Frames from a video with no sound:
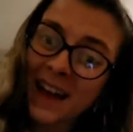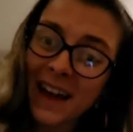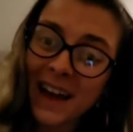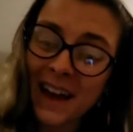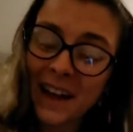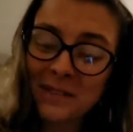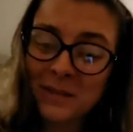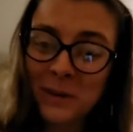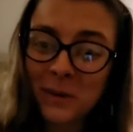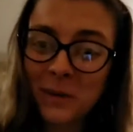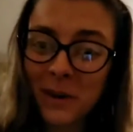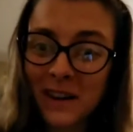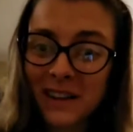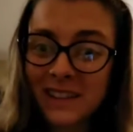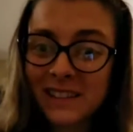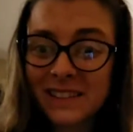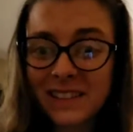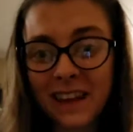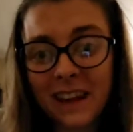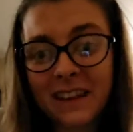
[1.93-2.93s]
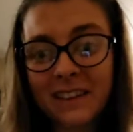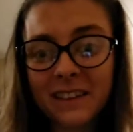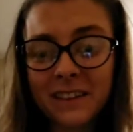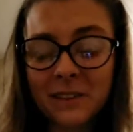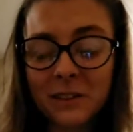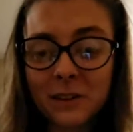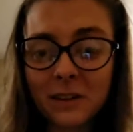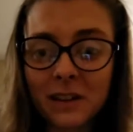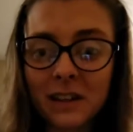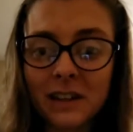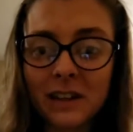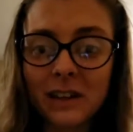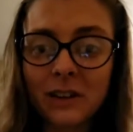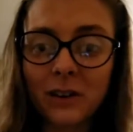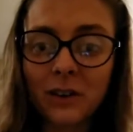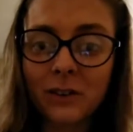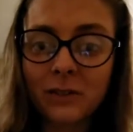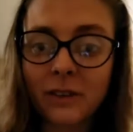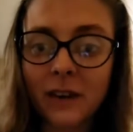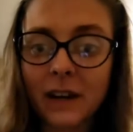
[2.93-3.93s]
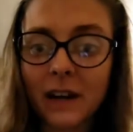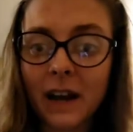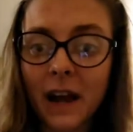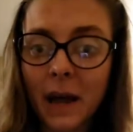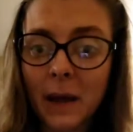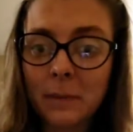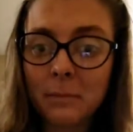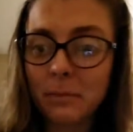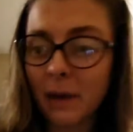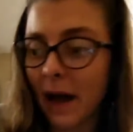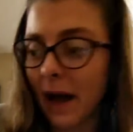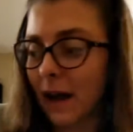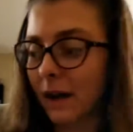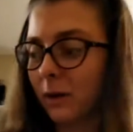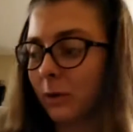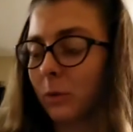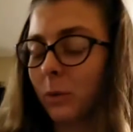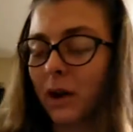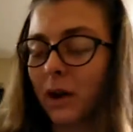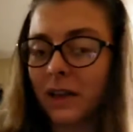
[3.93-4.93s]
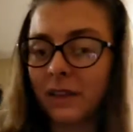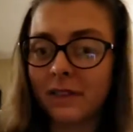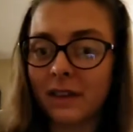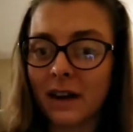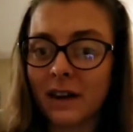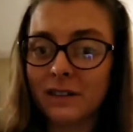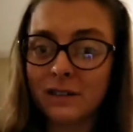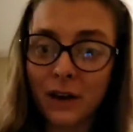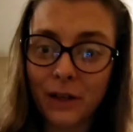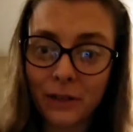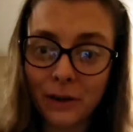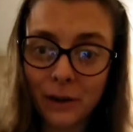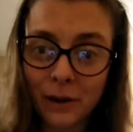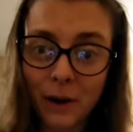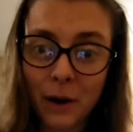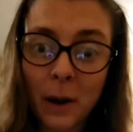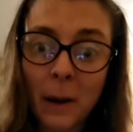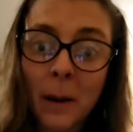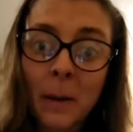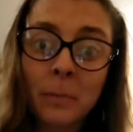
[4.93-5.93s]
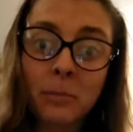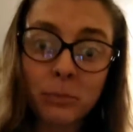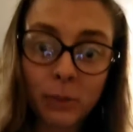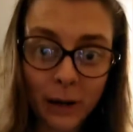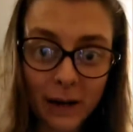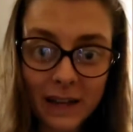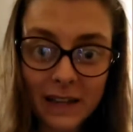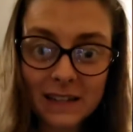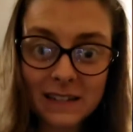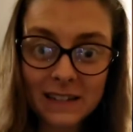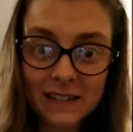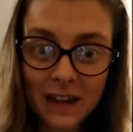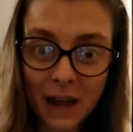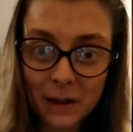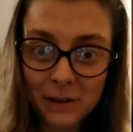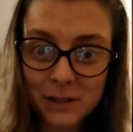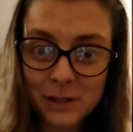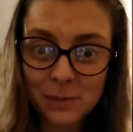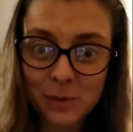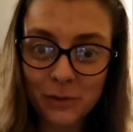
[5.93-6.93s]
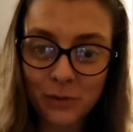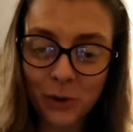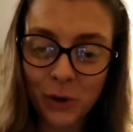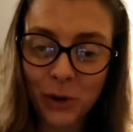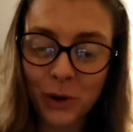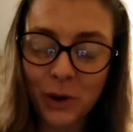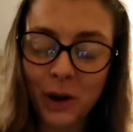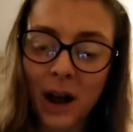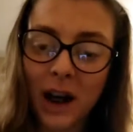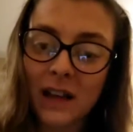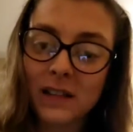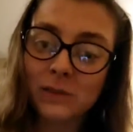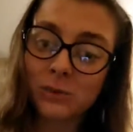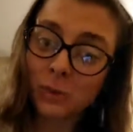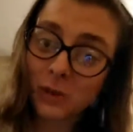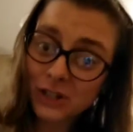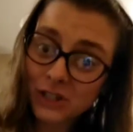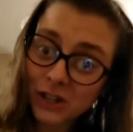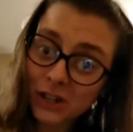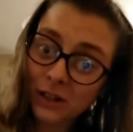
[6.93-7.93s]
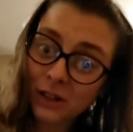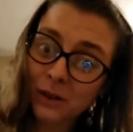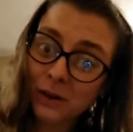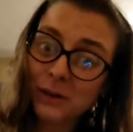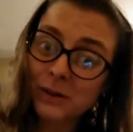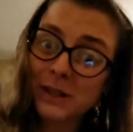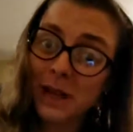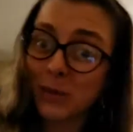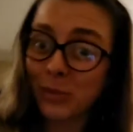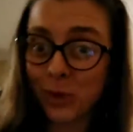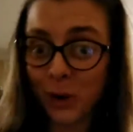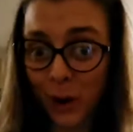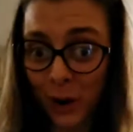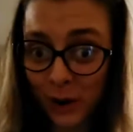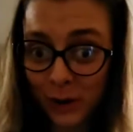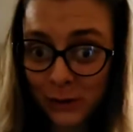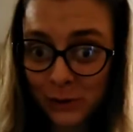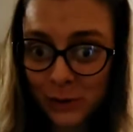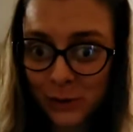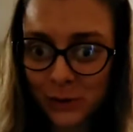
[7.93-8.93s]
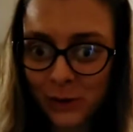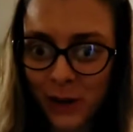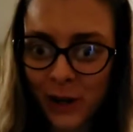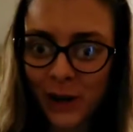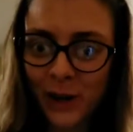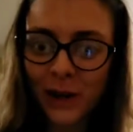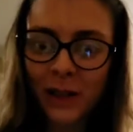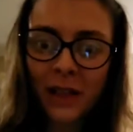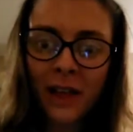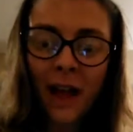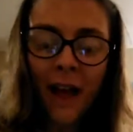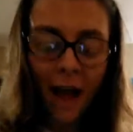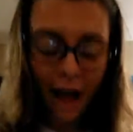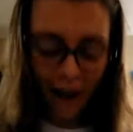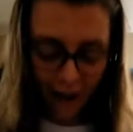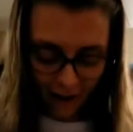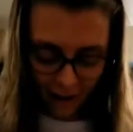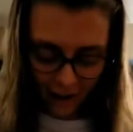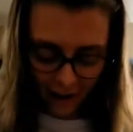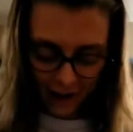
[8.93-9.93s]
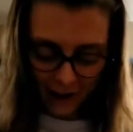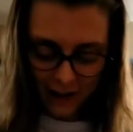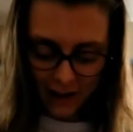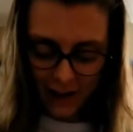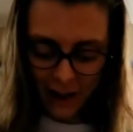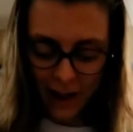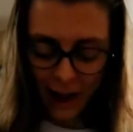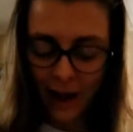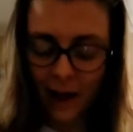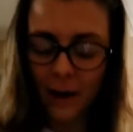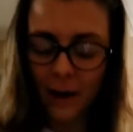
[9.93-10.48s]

Hey everyone, it's Caitlin, your geeky girlfriend, and I am back with another brand announcement for you guys, which includes a product reveal. I